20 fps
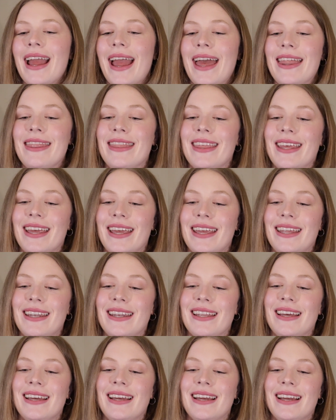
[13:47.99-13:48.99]
And
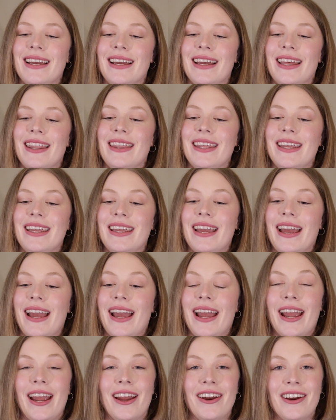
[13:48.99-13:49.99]
then the
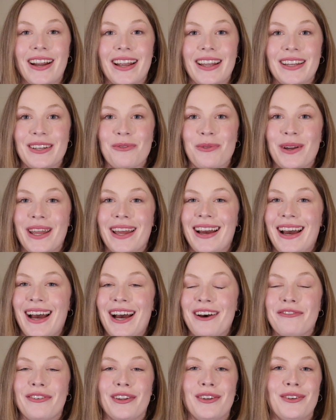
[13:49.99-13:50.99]
heron, we
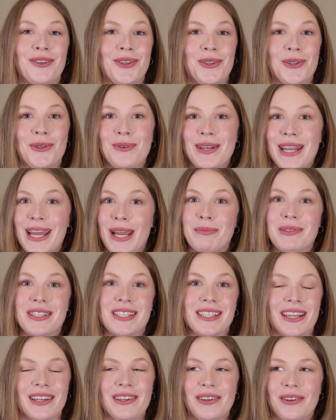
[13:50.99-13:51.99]
have a new named
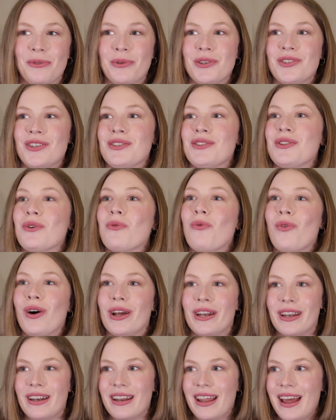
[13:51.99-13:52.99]
skill, which is the
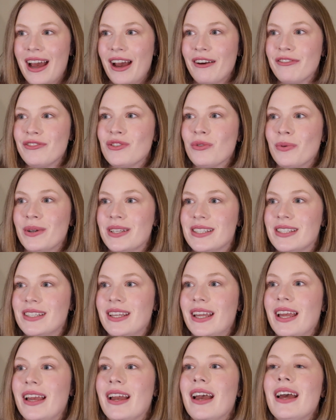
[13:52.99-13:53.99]
1.5
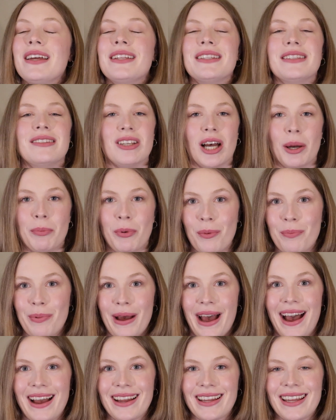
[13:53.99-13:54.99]
twisting double
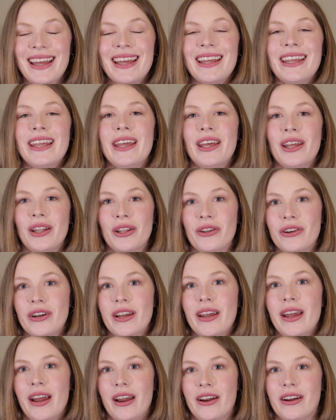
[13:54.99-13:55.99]
back.
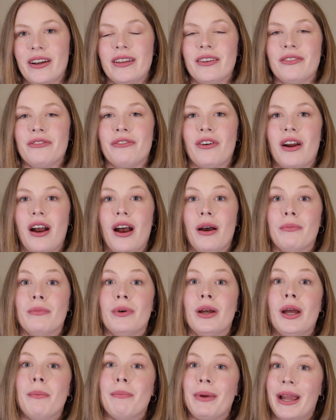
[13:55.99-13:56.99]
Hillary Heron
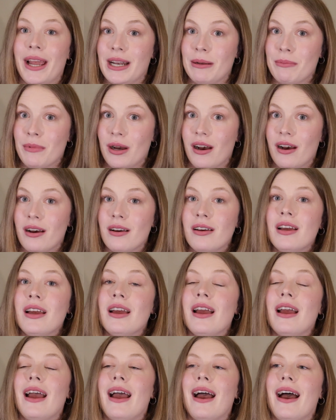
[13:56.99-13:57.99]
from Panama
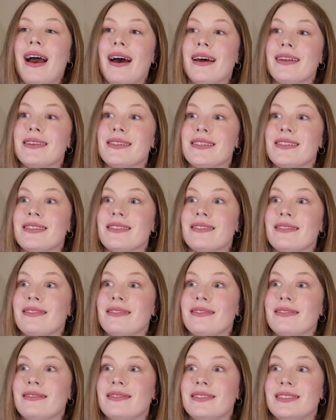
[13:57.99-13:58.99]
has
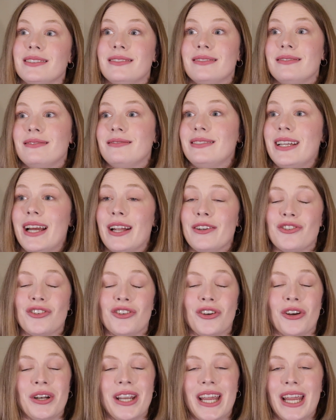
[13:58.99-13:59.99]

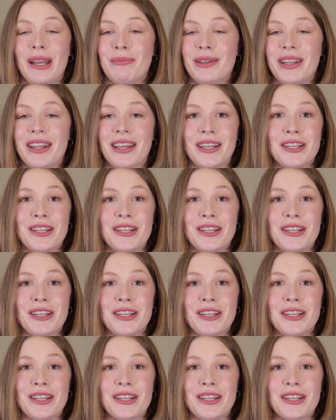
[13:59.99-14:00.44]
etched her name in the